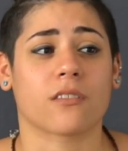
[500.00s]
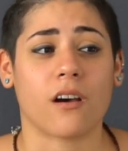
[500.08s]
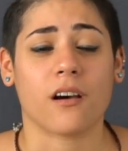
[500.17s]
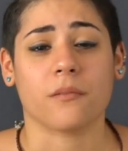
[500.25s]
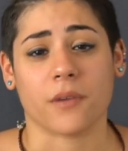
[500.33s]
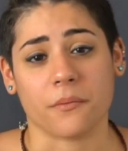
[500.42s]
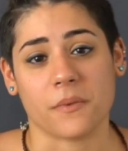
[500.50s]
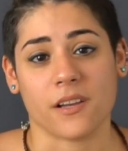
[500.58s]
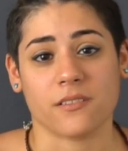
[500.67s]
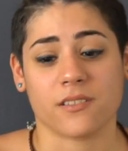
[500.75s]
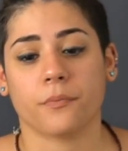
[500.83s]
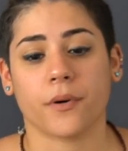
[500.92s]
thought on my
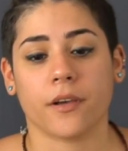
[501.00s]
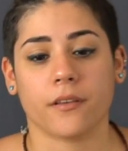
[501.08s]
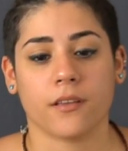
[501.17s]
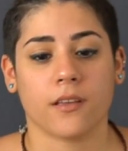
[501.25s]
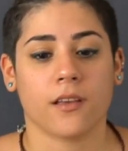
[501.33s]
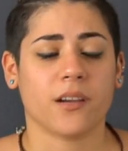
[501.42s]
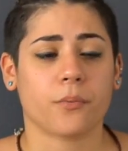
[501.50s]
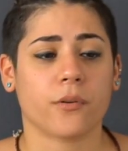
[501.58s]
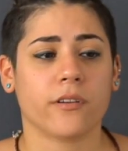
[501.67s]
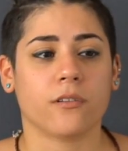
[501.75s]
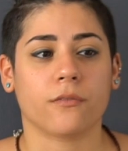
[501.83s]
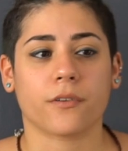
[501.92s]
mind. But I
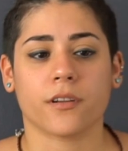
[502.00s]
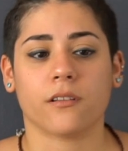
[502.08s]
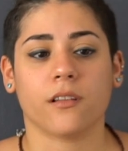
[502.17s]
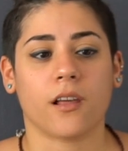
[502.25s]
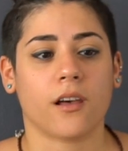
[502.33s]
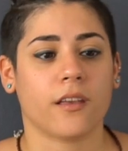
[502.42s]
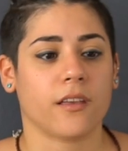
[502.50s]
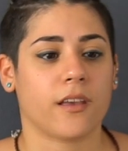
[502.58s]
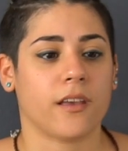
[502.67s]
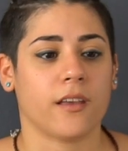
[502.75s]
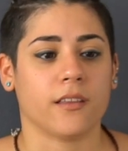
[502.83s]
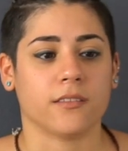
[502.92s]
prayed over it a lot,
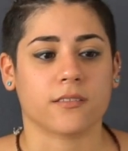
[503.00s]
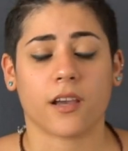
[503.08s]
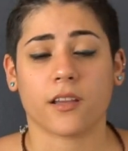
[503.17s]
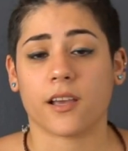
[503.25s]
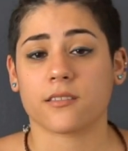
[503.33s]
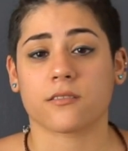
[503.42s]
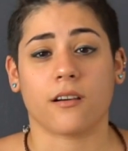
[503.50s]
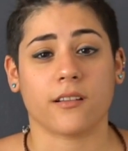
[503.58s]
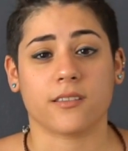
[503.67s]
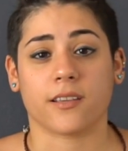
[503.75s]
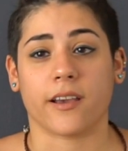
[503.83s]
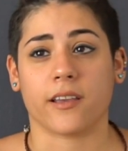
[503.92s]
and I asked God
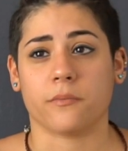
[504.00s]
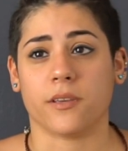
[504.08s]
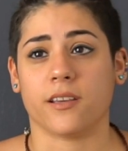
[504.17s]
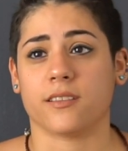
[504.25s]
to guide me.